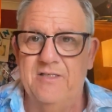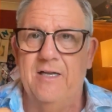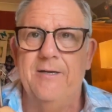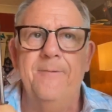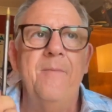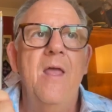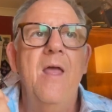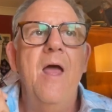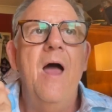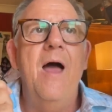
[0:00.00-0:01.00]
to tell you.
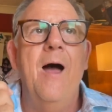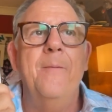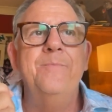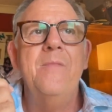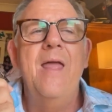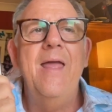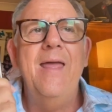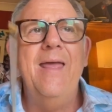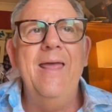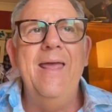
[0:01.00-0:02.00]

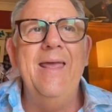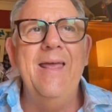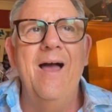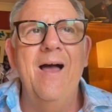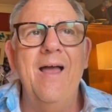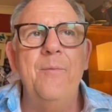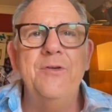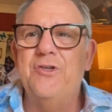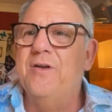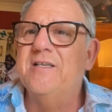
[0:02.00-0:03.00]
He
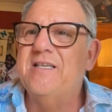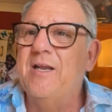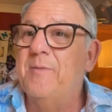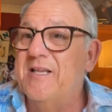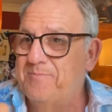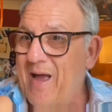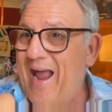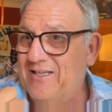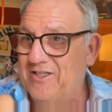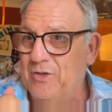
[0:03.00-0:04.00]
was doing a scene with his
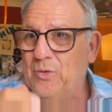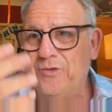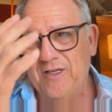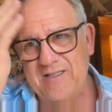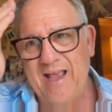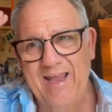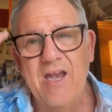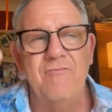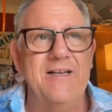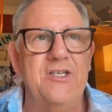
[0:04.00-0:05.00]
back to the audience, like
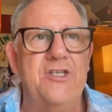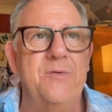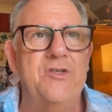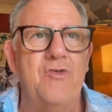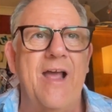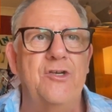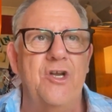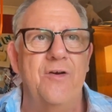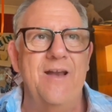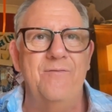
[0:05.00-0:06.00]
getting ready to do his drag
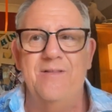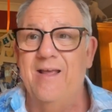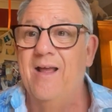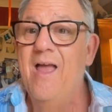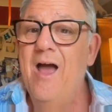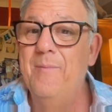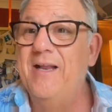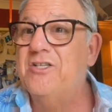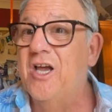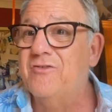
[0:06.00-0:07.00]
show and everything. And when
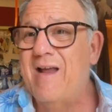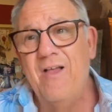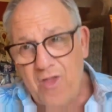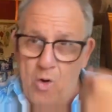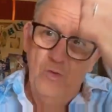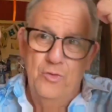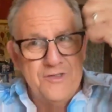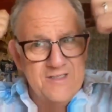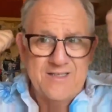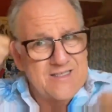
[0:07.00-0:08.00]
he turned around, the whole
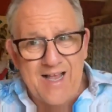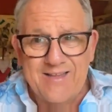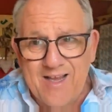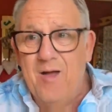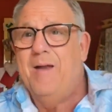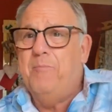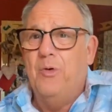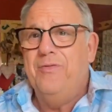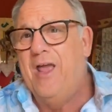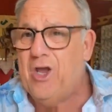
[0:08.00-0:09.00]
audience are standing up, like
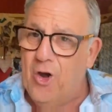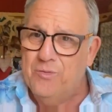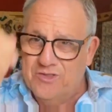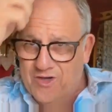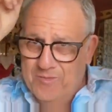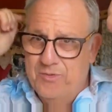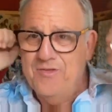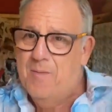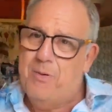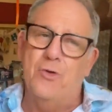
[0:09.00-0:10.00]
putting their coats on and putting
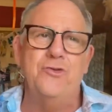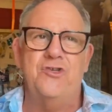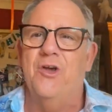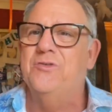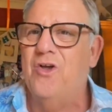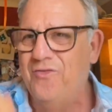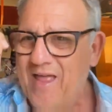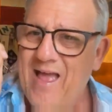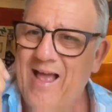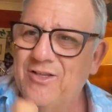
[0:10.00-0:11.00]
their ponchos on,
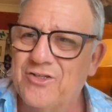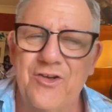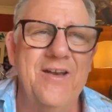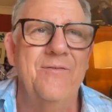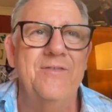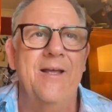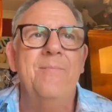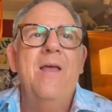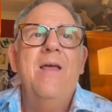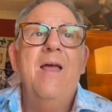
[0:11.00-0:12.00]
their hats on and everything.
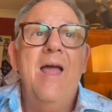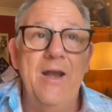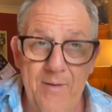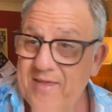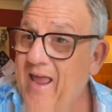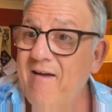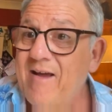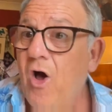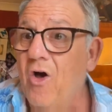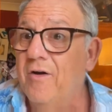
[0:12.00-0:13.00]
Anyway, they carry
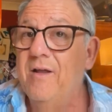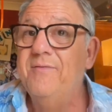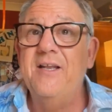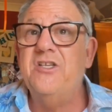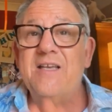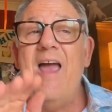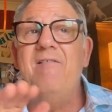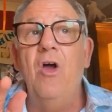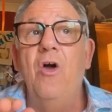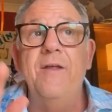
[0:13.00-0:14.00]
on. They just
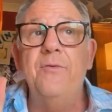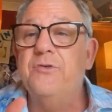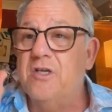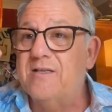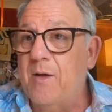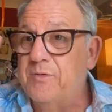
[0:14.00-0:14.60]
carry on. It was a